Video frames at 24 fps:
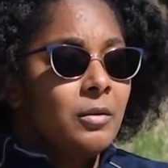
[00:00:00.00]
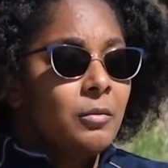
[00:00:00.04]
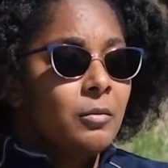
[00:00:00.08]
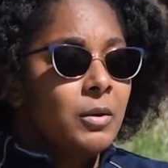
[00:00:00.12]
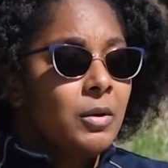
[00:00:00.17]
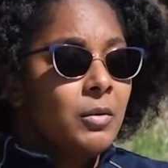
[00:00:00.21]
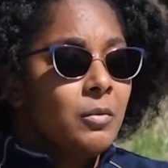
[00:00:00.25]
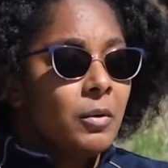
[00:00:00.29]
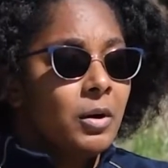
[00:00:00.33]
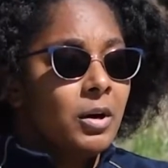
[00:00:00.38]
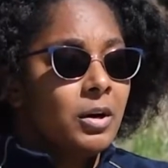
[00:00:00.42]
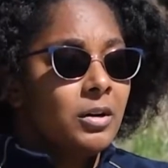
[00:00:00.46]
We
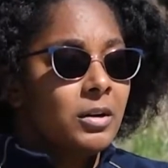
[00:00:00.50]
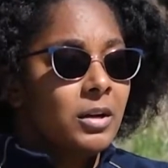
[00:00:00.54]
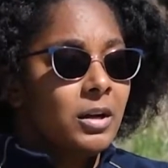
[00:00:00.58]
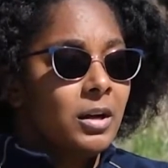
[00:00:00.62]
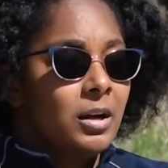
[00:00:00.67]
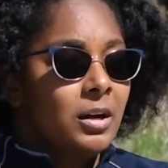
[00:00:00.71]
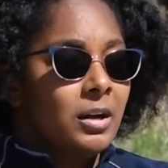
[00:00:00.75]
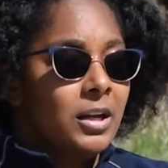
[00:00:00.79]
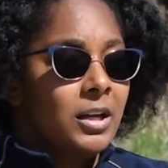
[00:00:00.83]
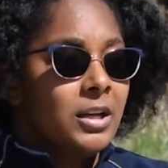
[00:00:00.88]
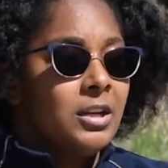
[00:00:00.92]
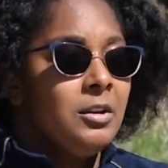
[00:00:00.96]
work
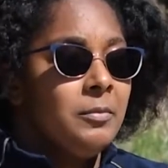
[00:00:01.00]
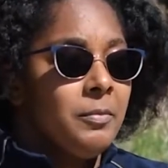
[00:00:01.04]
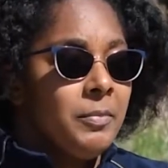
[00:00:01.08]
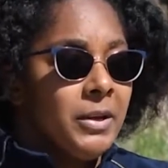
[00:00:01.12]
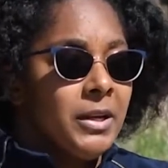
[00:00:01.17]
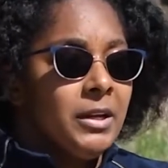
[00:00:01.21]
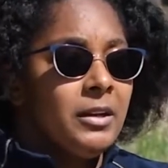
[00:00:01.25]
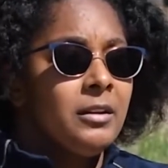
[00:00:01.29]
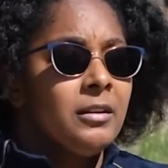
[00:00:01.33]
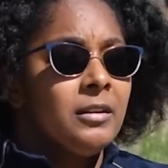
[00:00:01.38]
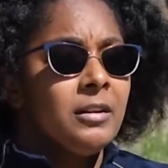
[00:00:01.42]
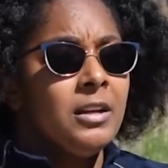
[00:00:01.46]
uh,
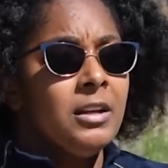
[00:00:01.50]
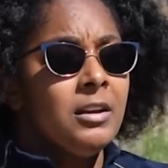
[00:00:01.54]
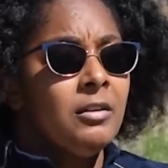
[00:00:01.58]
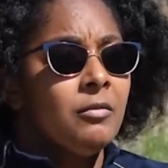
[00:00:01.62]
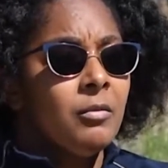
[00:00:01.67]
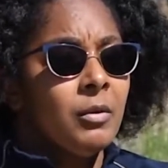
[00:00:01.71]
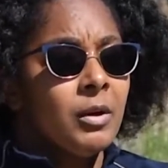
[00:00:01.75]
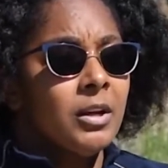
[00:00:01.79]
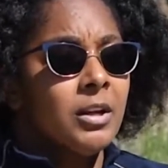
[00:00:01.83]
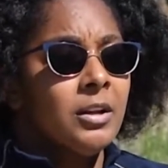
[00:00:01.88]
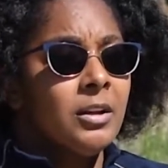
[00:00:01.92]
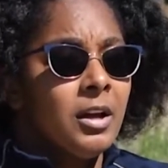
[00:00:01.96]
independently
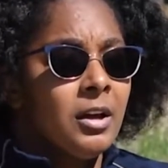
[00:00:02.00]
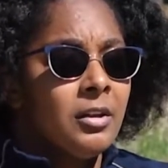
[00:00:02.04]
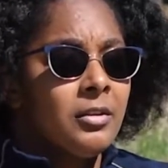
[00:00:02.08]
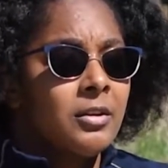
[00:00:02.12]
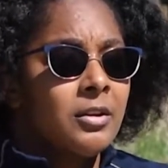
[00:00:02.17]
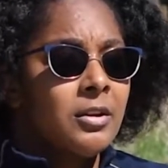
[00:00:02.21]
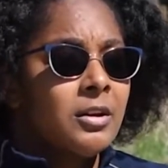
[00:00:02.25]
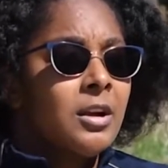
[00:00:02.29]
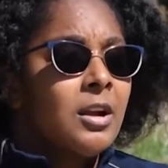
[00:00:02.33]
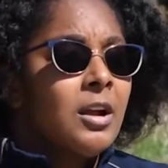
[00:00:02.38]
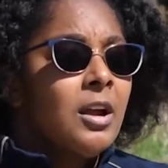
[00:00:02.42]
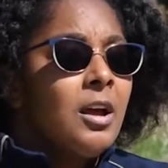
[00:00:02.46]
of one
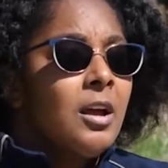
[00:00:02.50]
another